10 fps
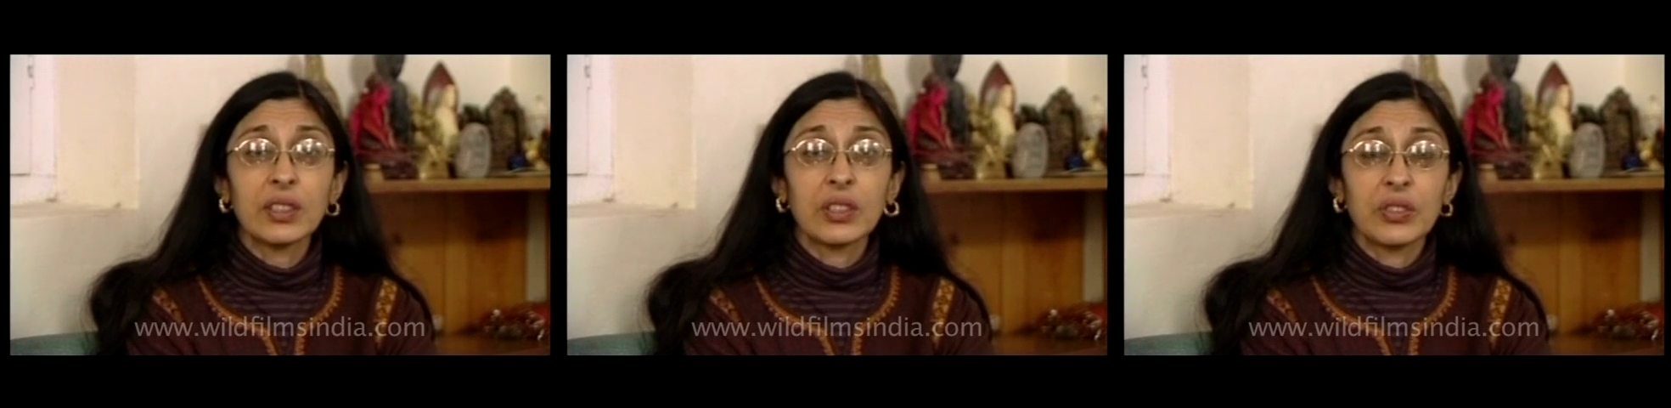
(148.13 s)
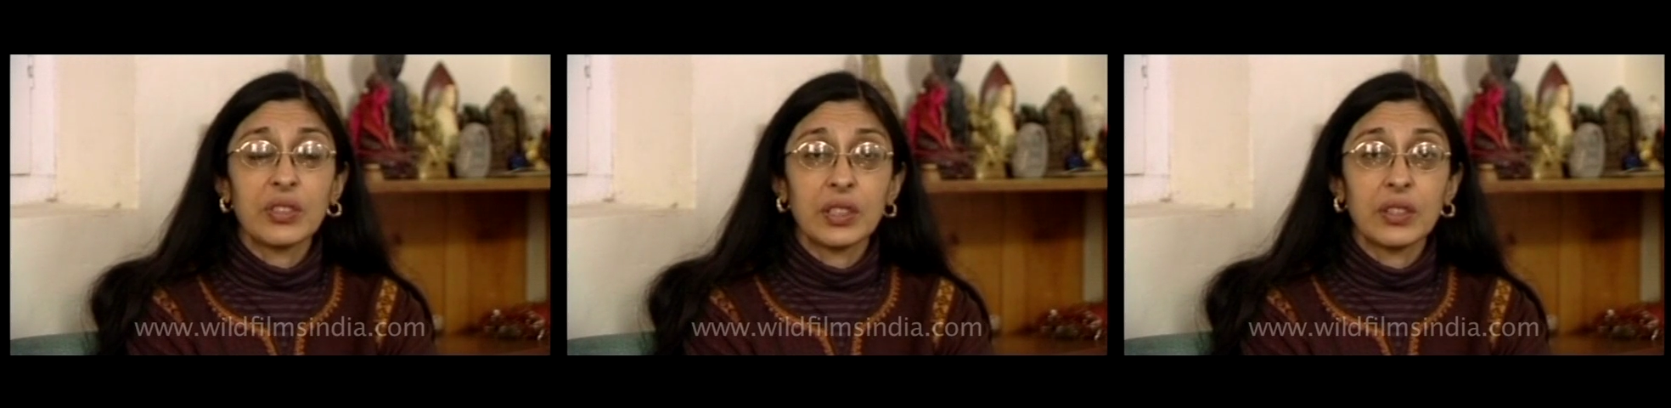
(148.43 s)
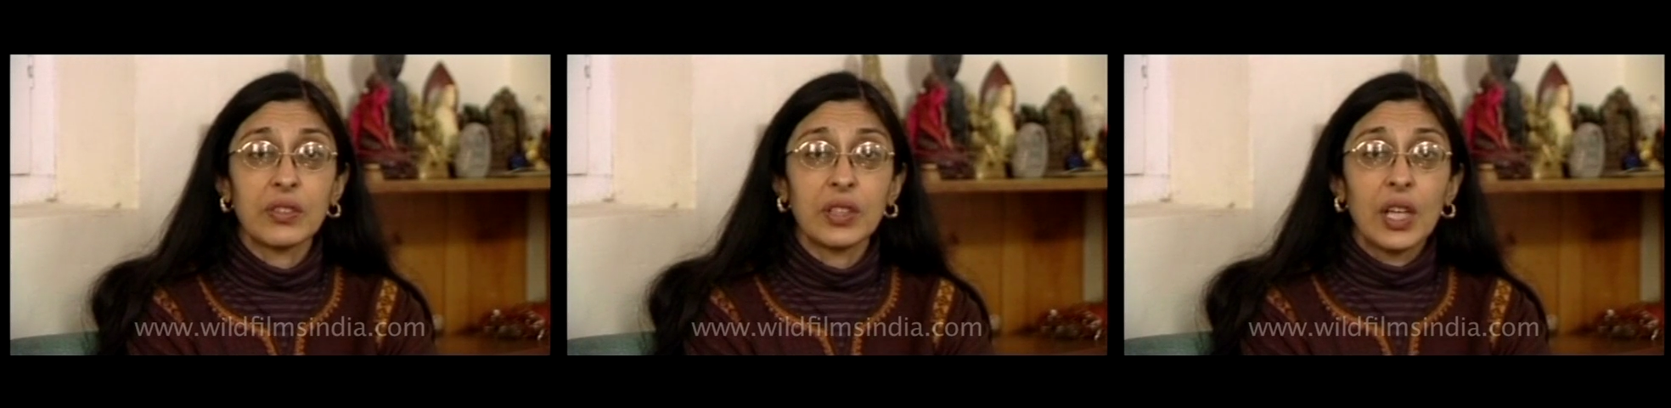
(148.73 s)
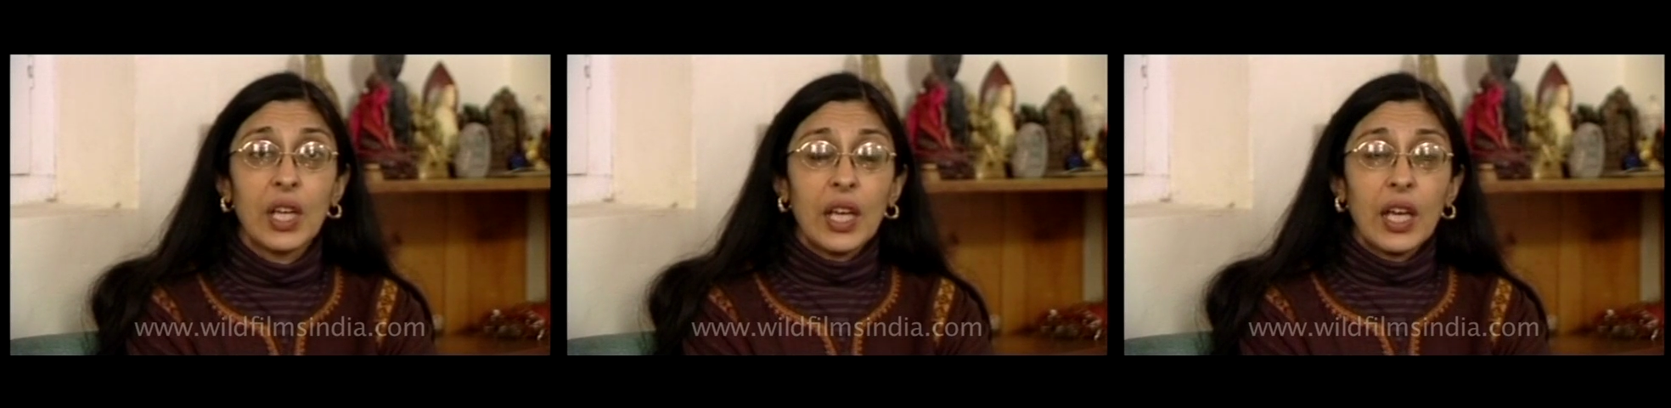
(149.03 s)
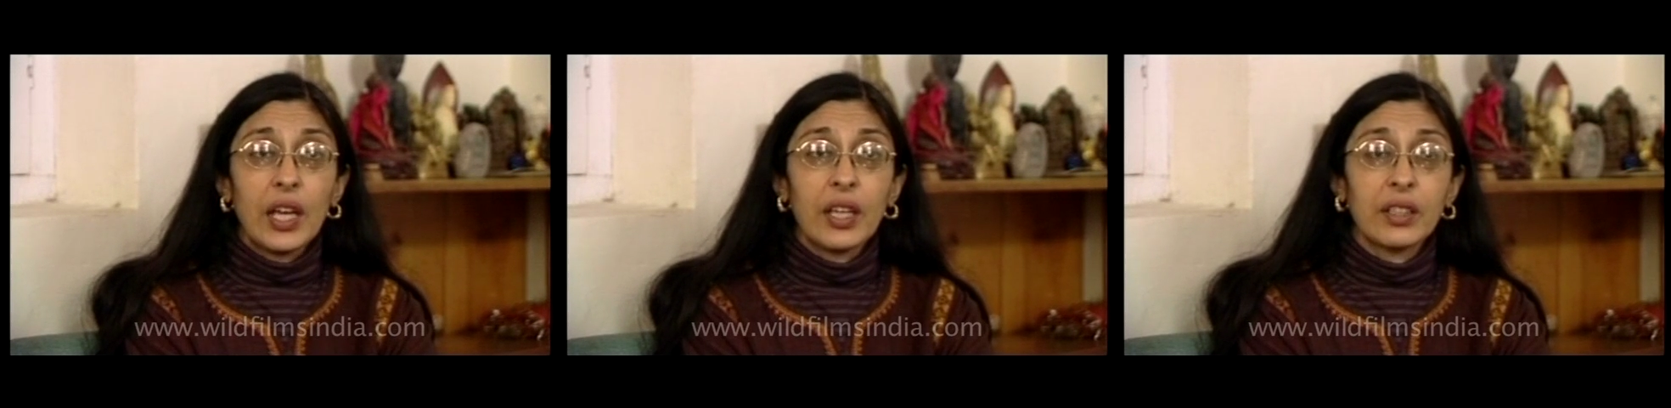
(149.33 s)
concerns
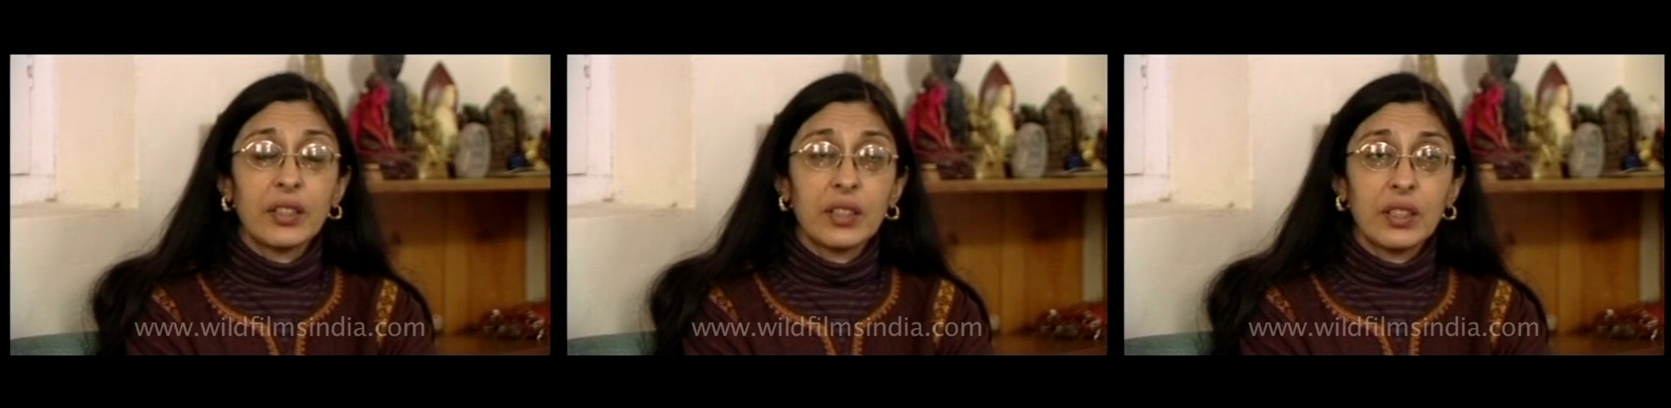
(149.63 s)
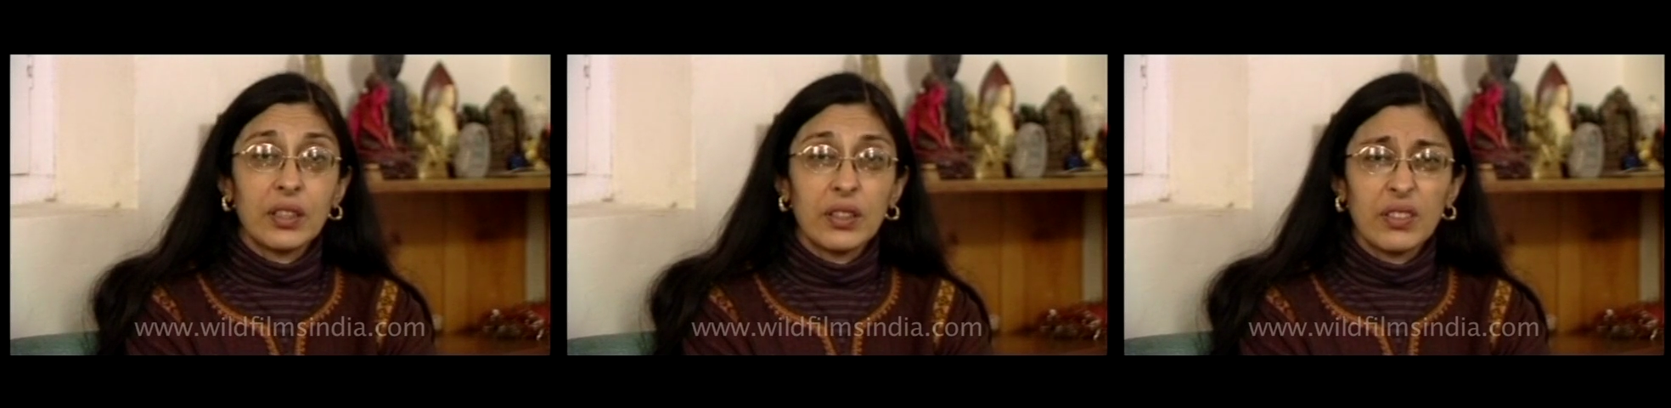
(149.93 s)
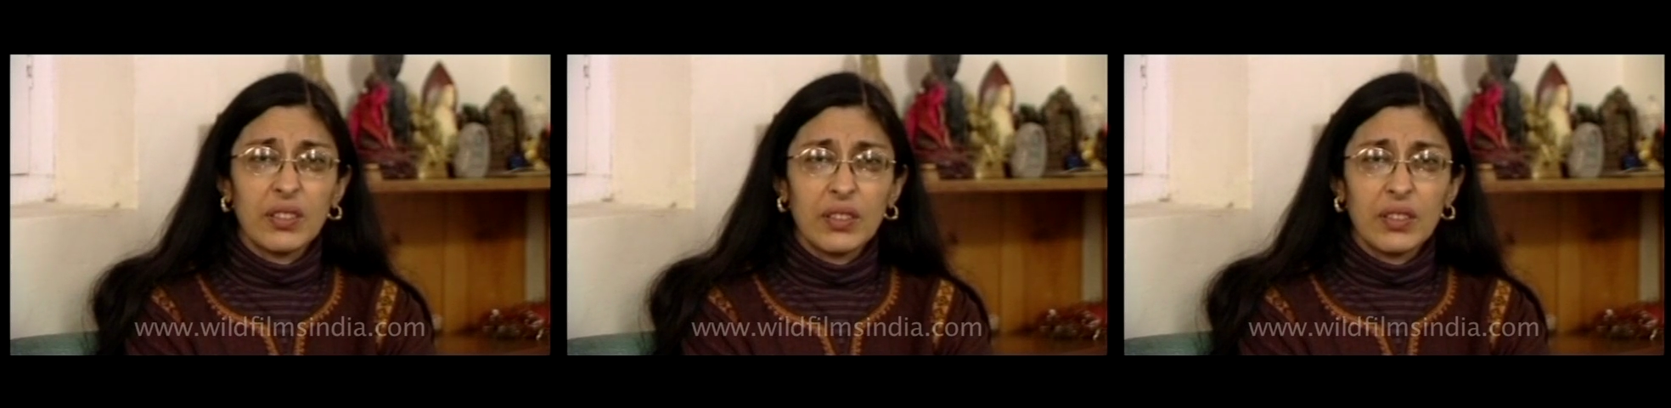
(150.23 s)
and uh,